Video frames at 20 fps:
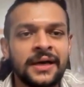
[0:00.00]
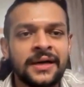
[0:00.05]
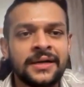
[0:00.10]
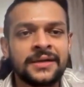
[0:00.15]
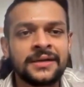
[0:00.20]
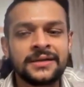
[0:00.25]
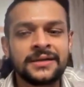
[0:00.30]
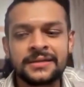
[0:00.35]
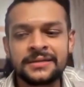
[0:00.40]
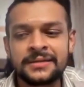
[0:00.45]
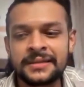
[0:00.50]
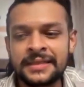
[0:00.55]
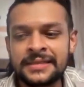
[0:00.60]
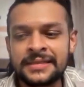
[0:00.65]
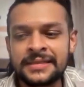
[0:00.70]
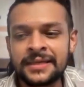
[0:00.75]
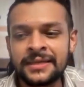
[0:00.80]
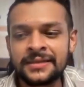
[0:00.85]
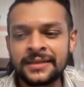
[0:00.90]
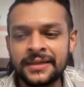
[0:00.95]
And
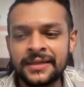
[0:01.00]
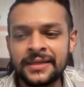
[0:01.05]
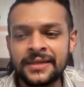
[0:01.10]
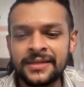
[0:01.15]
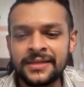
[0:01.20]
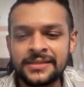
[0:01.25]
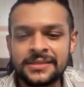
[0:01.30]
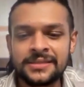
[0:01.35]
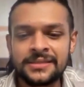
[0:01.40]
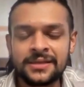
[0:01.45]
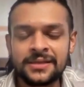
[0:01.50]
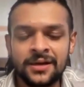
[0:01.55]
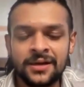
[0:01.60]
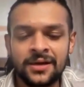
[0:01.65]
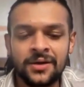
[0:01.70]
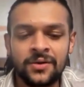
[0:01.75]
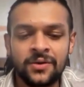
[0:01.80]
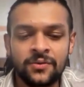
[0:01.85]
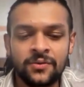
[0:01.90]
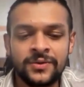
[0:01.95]
these are things
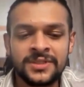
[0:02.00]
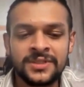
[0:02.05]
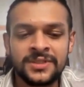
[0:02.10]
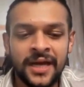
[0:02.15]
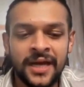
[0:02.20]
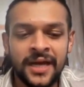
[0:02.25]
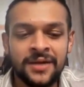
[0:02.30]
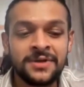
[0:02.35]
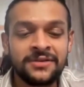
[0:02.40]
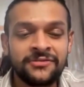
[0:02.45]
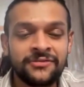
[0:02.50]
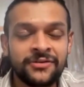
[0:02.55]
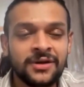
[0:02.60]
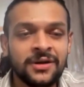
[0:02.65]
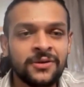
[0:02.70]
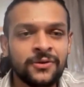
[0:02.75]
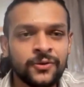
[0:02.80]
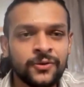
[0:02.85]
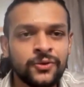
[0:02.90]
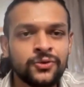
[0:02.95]
which can be
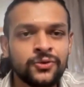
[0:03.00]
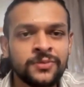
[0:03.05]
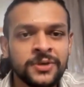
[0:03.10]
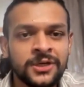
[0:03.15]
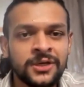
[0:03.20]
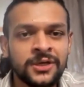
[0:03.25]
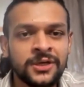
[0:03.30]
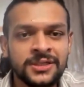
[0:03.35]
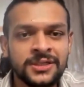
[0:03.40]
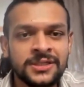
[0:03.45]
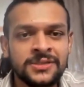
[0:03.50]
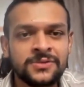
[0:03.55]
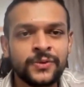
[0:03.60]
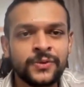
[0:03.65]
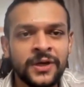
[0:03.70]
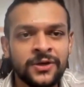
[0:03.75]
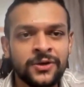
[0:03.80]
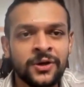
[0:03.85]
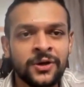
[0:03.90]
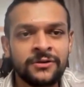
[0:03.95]
difficult to do
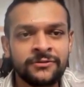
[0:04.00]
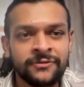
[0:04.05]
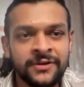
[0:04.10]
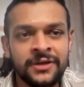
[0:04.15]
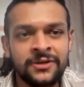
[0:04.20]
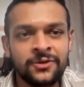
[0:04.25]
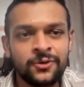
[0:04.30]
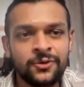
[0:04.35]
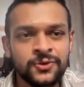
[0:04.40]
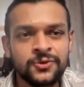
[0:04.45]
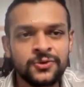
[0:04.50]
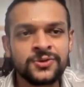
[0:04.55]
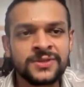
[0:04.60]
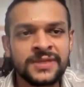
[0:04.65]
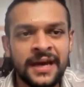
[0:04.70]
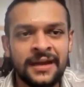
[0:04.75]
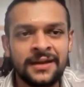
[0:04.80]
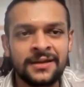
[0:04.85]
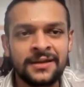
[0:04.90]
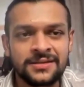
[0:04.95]
because we are not very used to
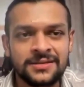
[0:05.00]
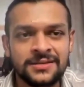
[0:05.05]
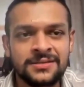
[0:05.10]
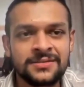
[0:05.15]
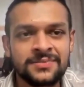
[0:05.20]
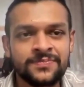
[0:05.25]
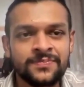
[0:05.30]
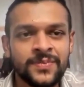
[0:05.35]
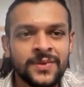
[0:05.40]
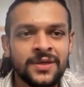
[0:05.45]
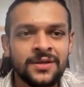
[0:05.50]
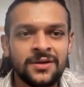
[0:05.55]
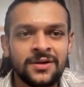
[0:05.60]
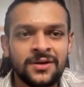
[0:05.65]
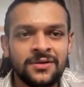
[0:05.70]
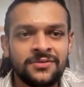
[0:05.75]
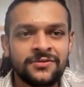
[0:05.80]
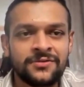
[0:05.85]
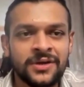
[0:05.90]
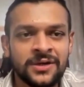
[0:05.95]
silence.
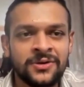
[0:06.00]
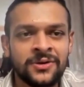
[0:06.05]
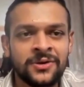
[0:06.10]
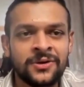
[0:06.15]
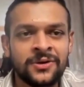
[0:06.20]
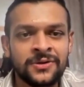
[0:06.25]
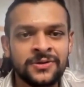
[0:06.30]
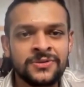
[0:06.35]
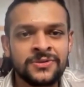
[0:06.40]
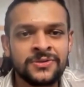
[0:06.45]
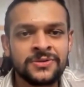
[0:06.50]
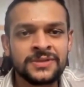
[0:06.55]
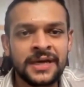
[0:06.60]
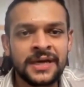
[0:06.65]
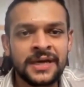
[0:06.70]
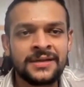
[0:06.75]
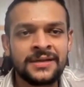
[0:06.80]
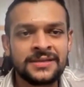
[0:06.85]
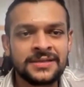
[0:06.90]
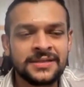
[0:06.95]
We are not used to
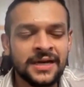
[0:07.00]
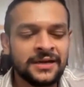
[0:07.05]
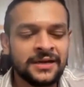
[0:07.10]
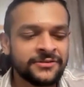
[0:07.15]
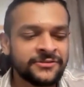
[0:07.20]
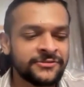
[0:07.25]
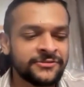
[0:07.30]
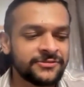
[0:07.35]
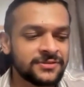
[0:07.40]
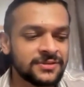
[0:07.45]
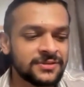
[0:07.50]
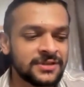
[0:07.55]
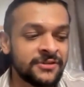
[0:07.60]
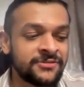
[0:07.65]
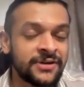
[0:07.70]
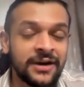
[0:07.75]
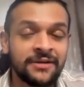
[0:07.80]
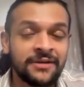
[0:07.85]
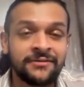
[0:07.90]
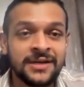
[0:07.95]
silence. And
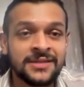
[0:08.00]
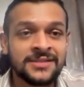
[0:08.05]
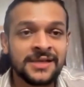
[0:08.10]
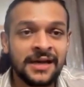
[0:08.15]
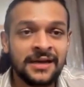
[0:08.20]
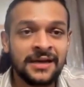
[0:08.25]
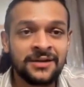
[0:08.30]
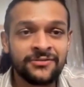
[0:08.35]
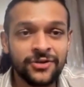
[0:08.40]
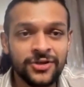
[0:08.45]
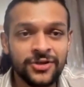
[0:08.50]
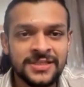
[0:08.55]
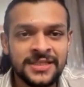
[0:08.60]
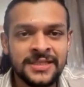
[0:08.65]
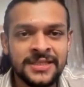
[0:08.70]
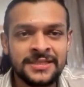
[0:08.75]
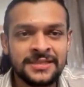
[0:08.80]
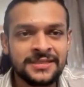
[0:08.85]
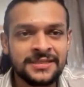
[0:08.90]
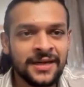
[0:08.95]
if I went silent for
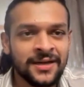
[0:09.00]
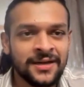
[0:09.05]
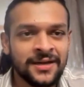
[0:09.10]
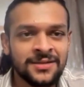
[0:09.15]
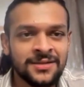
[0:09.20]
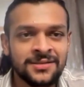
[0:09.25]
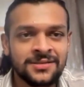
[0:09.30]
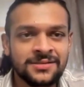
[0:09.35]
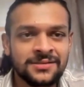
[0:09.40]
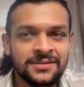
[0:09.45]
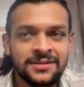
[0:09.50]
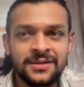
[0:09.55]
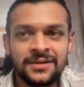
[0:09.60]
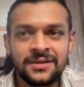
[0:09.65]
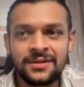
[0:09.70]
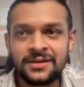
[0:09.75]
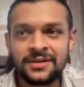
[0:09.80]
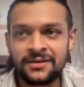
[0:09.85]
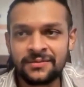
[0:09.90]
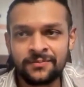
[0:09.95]
60 seconds
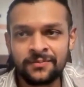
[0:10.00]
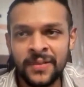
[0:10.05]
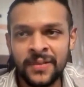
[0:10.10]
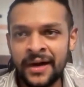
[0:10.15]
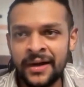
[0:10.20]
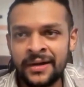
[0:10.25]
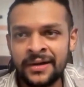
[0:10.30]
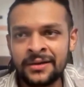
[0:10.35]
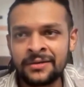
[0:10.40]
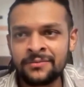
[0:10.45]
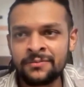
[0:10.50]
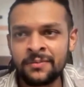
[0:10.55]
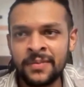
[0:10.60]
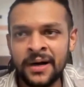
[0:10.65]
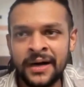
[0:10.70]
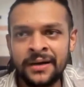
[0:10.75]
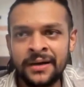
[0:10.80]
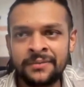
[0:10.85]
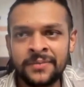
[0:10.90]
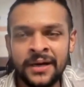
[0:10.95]
by
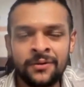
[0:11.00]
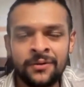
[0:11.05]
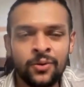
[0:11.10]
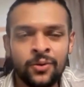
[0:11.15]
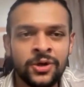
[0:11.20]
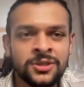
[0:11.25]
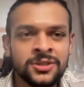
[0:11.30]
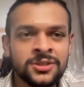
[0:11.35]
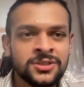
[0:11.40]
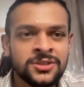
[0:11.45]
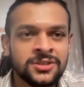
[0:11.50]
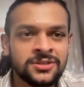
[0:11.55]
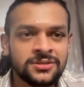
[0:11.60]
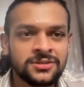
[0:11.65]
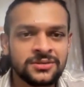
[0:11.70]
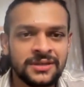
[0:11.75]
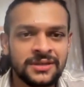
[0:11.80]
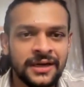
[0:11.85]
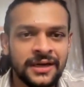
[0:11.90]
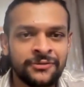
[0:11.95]
my
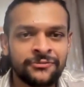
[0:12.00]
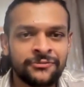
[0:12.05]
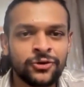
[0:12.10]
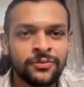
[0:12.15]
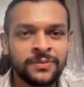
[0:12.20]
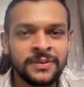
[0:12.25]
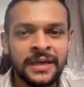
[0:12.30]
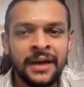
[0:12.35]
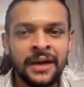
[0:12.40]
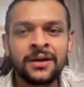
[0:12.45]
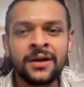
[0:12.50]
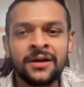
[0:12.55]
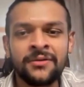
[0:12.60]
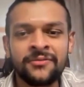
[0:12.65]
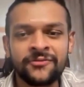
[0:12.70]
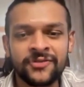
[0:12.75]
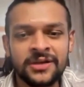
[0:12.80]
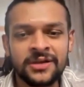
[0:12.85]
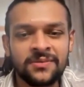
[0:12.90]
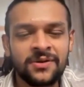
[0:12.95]
watch, it would be
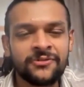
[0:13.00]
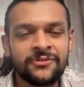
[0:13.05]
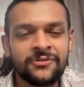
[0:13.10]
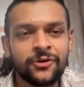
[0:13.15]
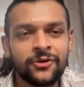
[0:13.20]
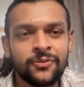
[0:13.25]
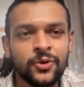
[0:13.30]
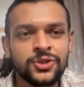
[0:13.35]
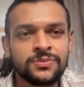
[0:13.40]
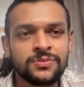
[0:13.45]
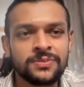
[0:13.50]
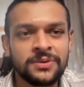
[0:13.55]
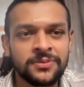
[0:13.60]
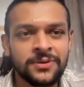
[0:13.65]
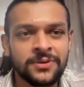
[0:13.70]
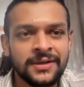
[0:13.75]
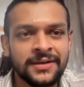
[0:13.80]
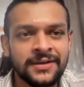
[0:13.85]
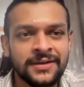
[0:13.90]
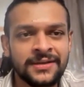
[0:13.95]
uncomfortable for most
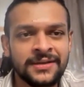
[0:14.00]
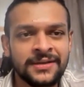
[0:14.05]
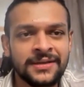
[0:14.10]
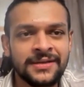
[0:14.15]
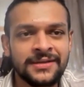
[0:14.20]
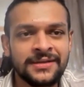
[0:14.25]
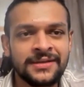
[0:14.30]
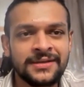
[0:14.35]
people here.